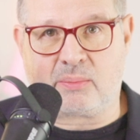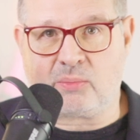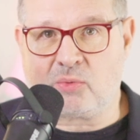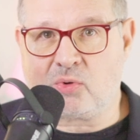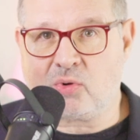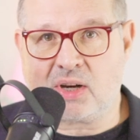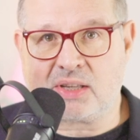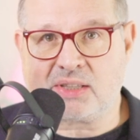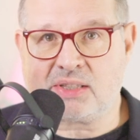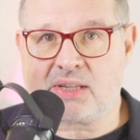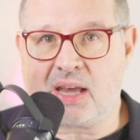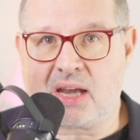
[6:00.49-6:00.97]

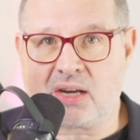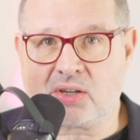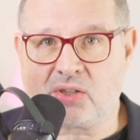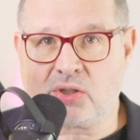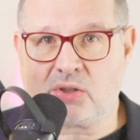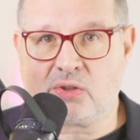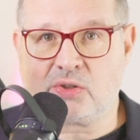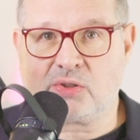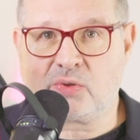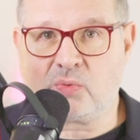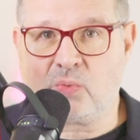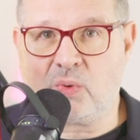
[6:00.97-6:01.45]

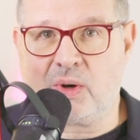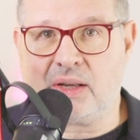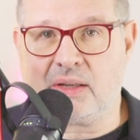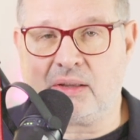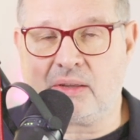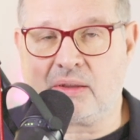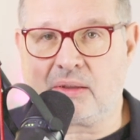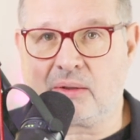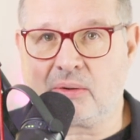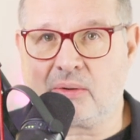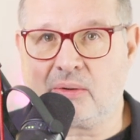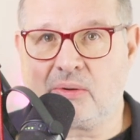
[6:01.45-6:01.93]
transactions
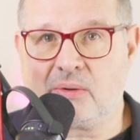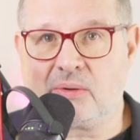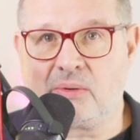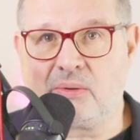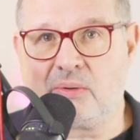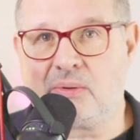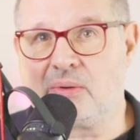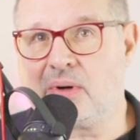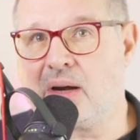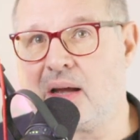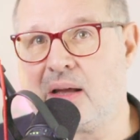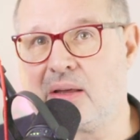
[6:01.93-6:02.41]
went
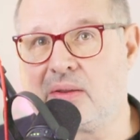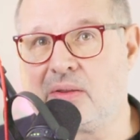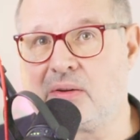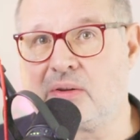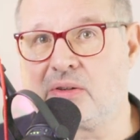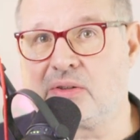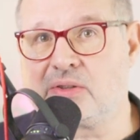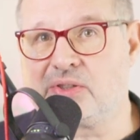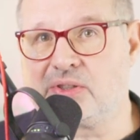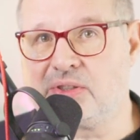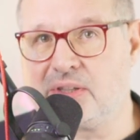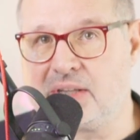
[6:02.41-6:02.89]
through,
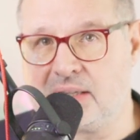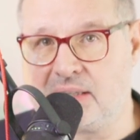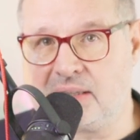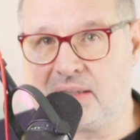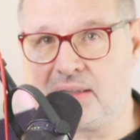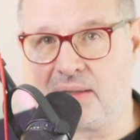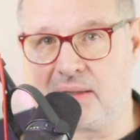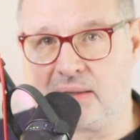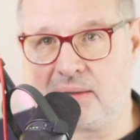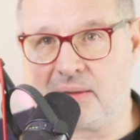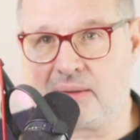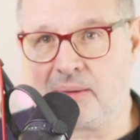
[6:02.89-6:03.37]
others
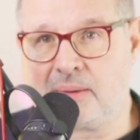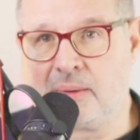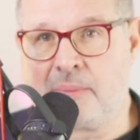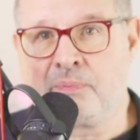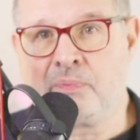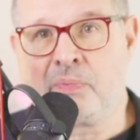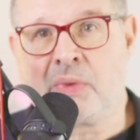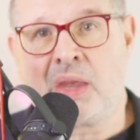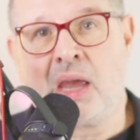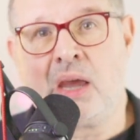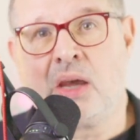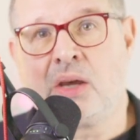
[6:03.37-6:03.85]
didn't.
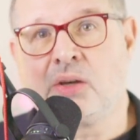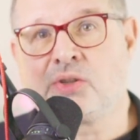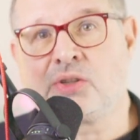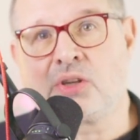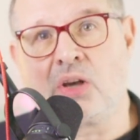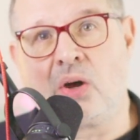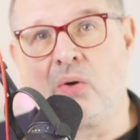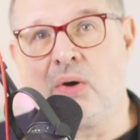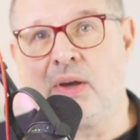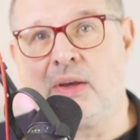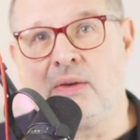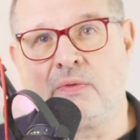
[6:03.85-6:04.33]

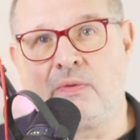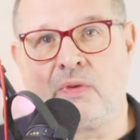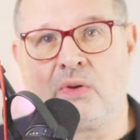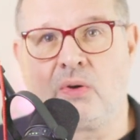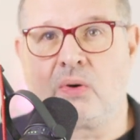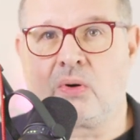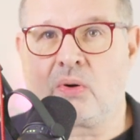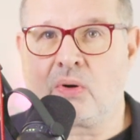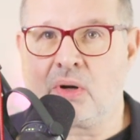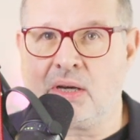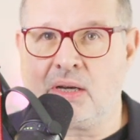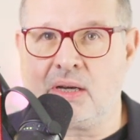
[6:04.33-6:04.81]
So if
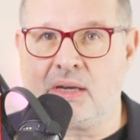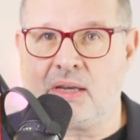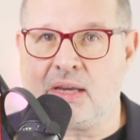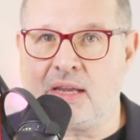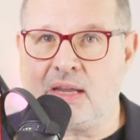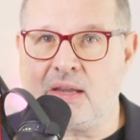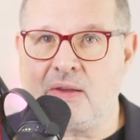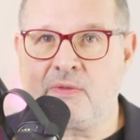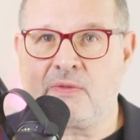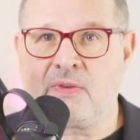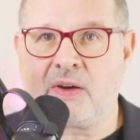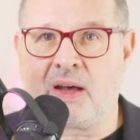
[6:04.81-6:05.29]
you're in
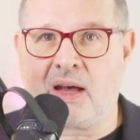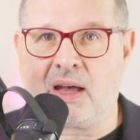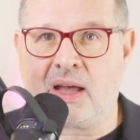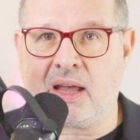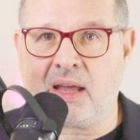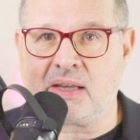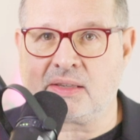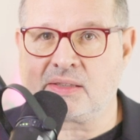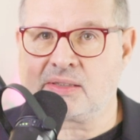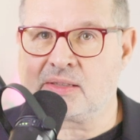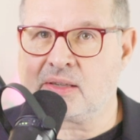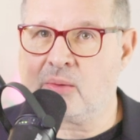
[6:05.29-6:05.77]

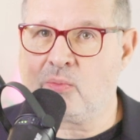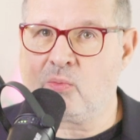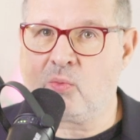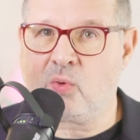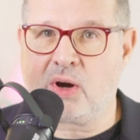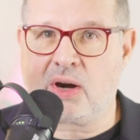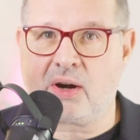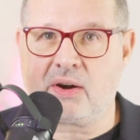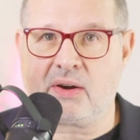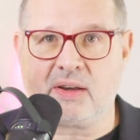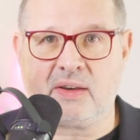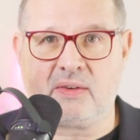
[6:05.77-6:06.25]
DeFi
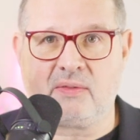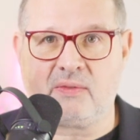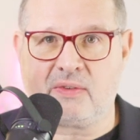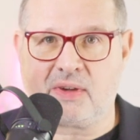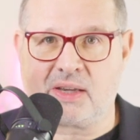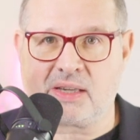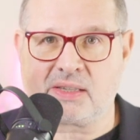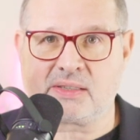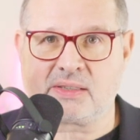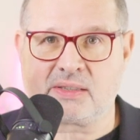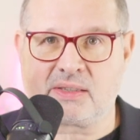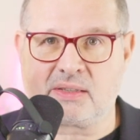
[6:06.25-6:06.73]
somewhere
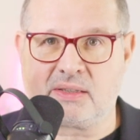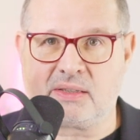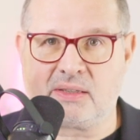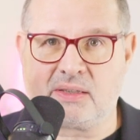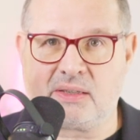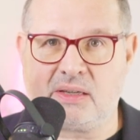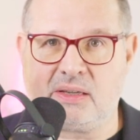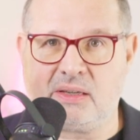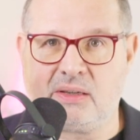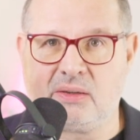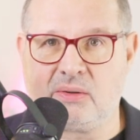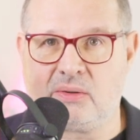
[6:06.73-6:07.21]

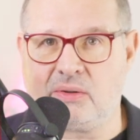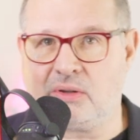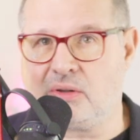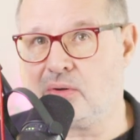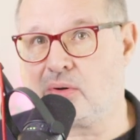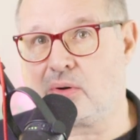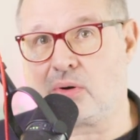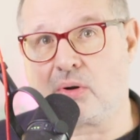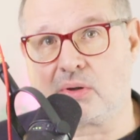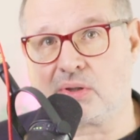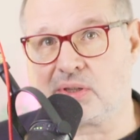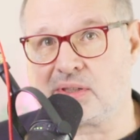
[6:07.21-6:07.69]
invested, you,
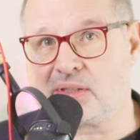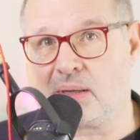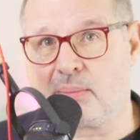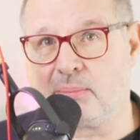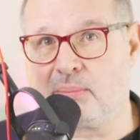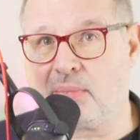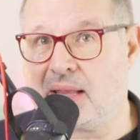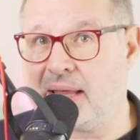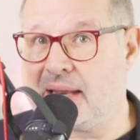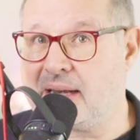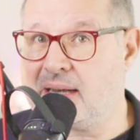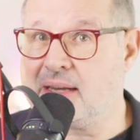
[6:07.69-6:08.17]
you're on
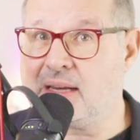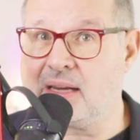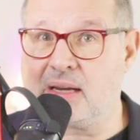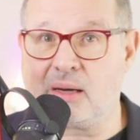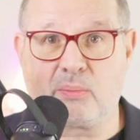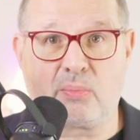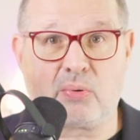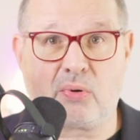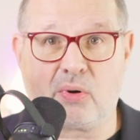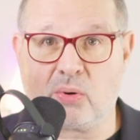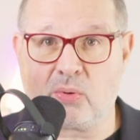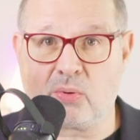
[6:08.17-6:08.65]
some
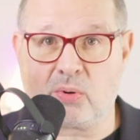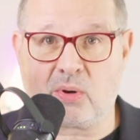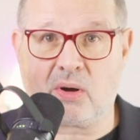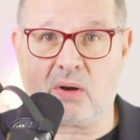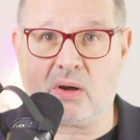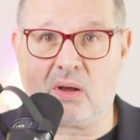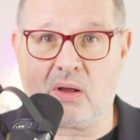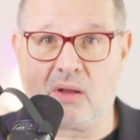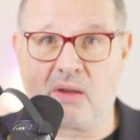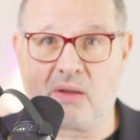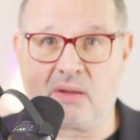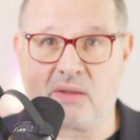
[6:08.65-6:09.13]
lending
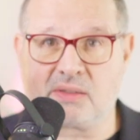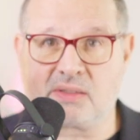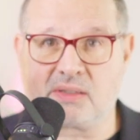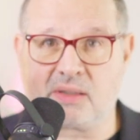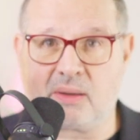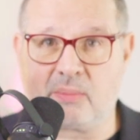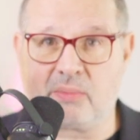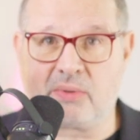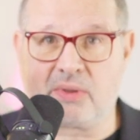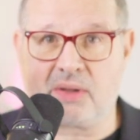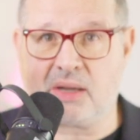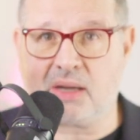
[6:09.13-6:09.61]
protocol or
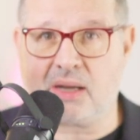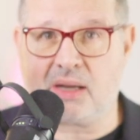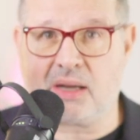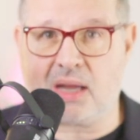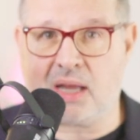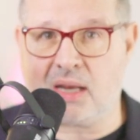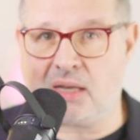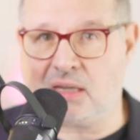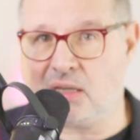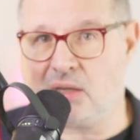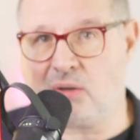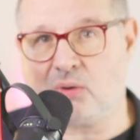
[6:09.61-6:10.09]
something,
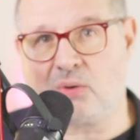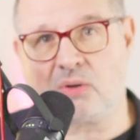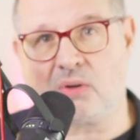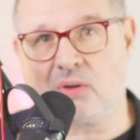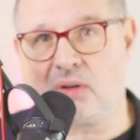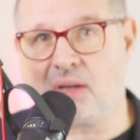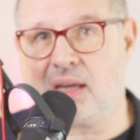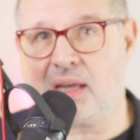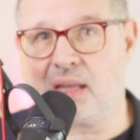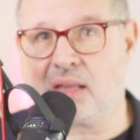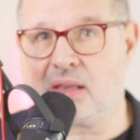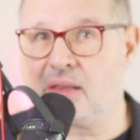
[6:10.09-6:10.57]
and you
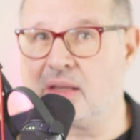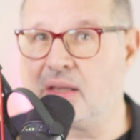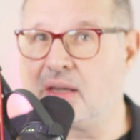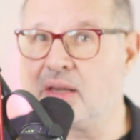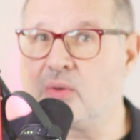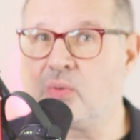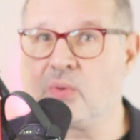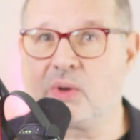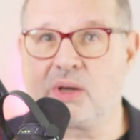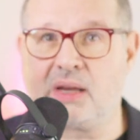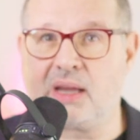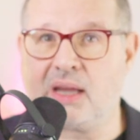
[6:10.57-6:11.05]
could get
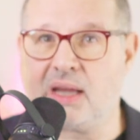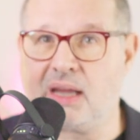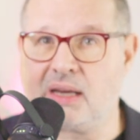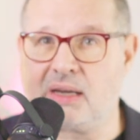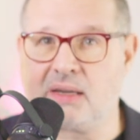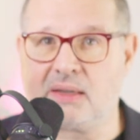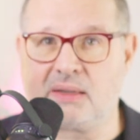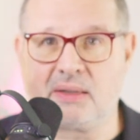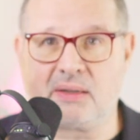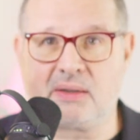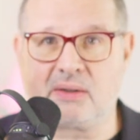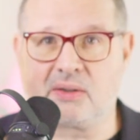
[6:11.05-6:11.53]

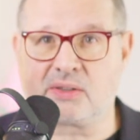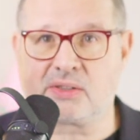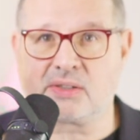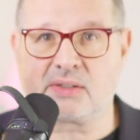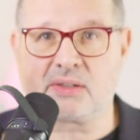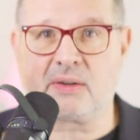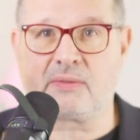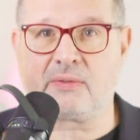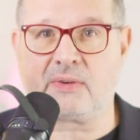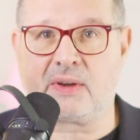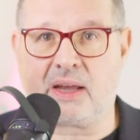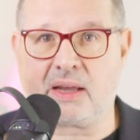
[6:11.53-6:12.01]
liquidated or
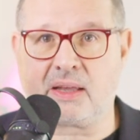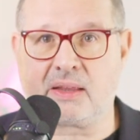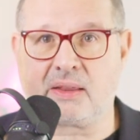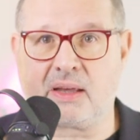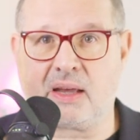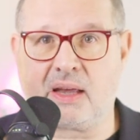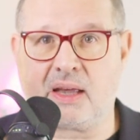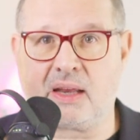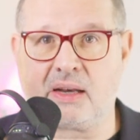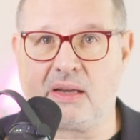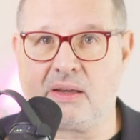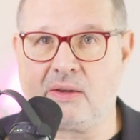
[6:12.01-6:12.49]
stuff like
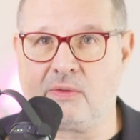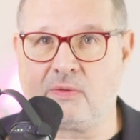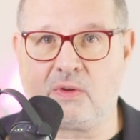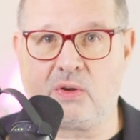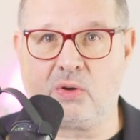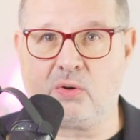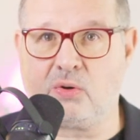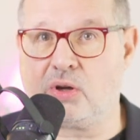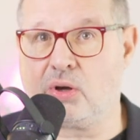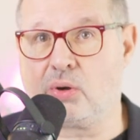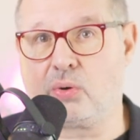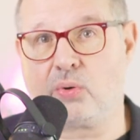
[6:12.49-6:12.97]
that. If
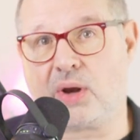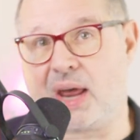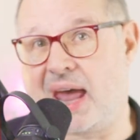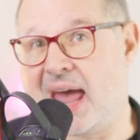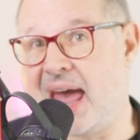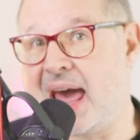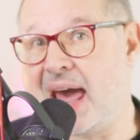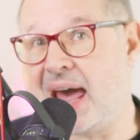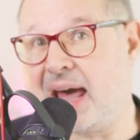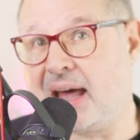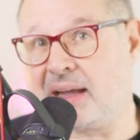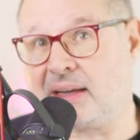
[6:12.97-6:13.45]
you don't
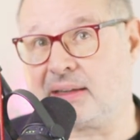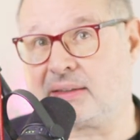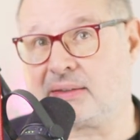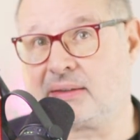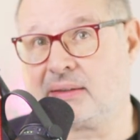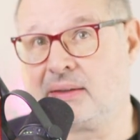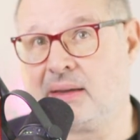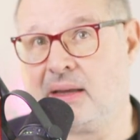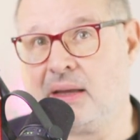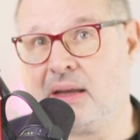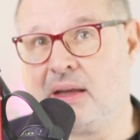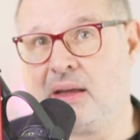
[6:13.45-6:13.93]
act,
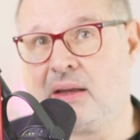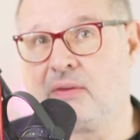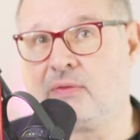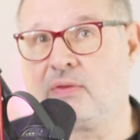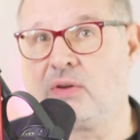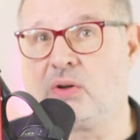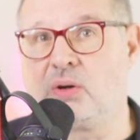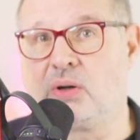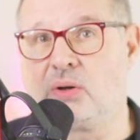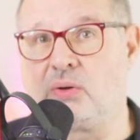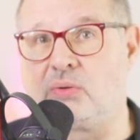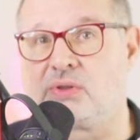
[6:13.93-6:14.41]
if
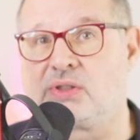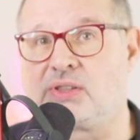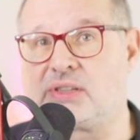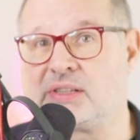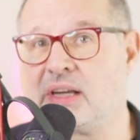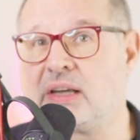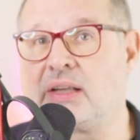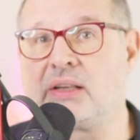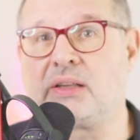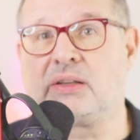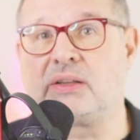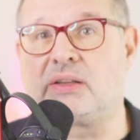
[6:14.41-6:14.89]
you don't
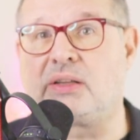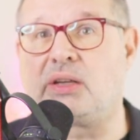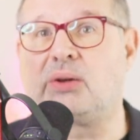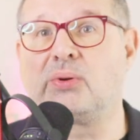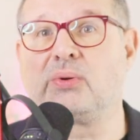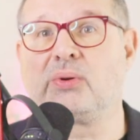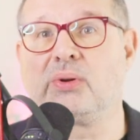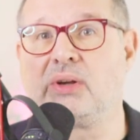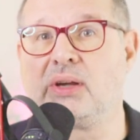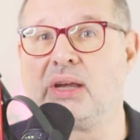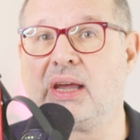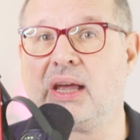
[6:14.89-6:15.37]
sell, you
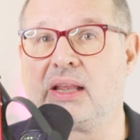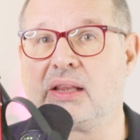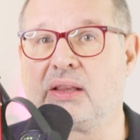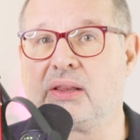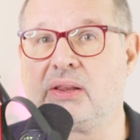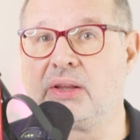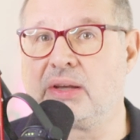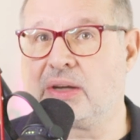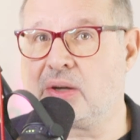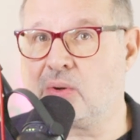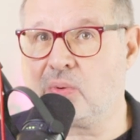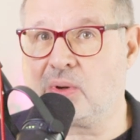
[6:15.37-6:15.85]
can get
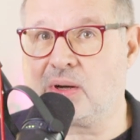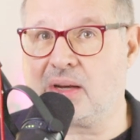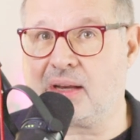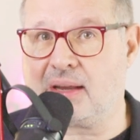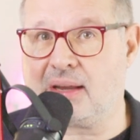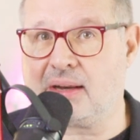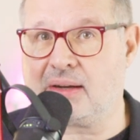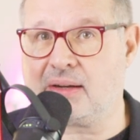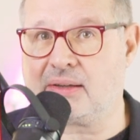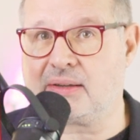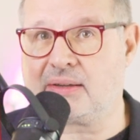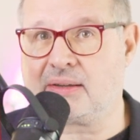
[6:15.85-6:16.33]

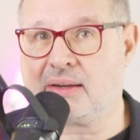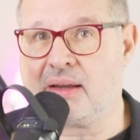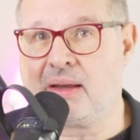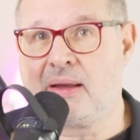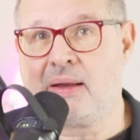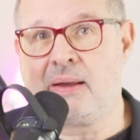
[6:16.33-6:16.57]
liquidated.